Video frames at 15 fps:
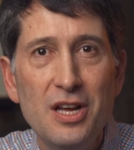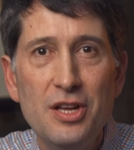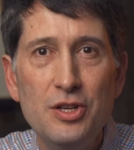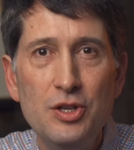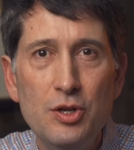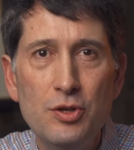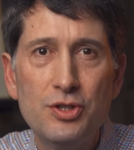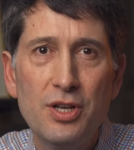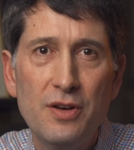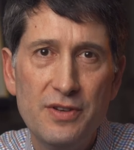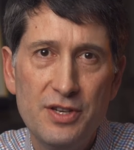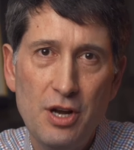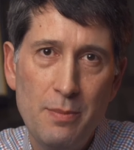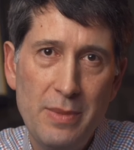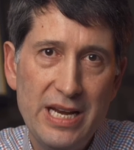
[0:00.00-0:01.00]
use of a
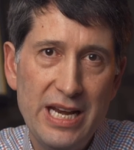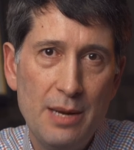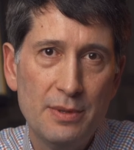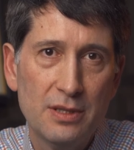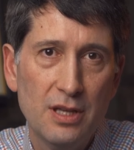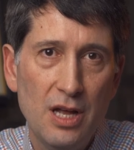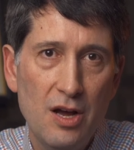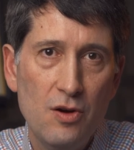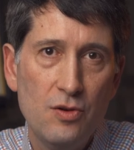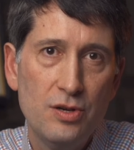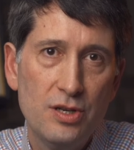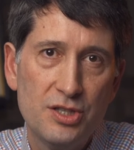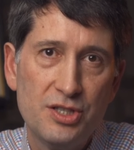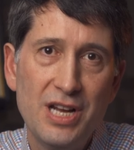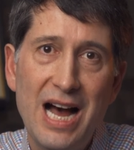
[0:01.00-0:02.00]
domain name alone
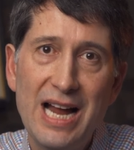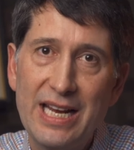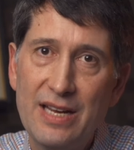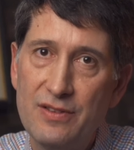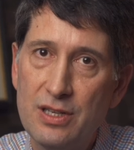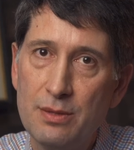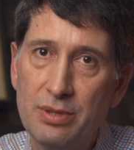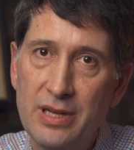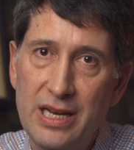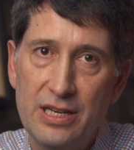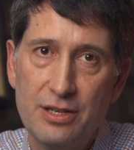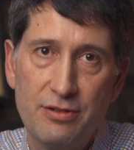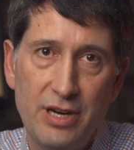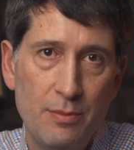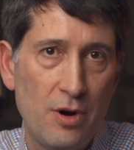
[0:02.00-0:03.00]
does not give a
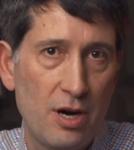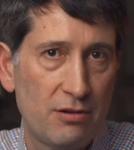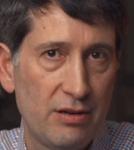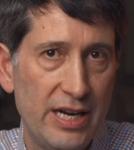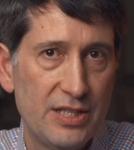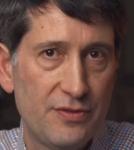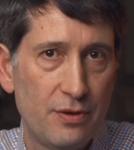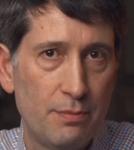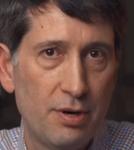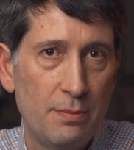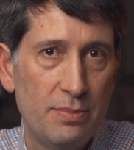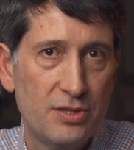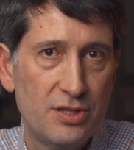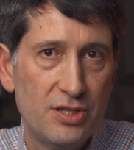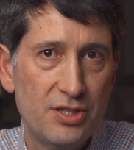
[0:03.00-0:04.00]
complainant trademark rights for
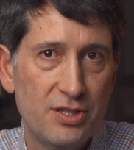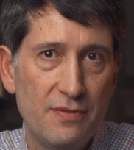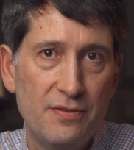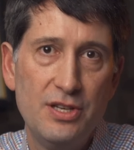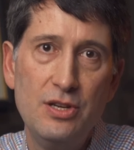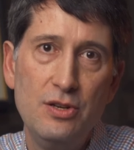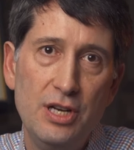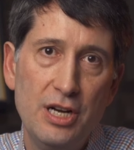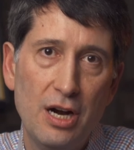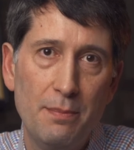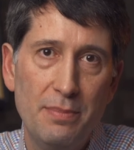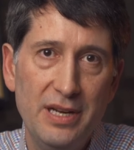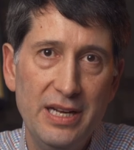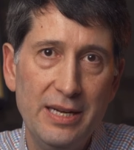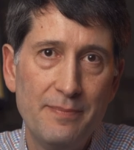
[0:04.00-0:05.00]
purposes of the
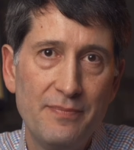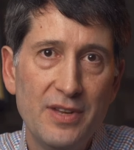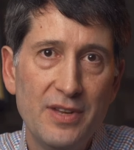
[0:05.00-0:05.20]
UDRP.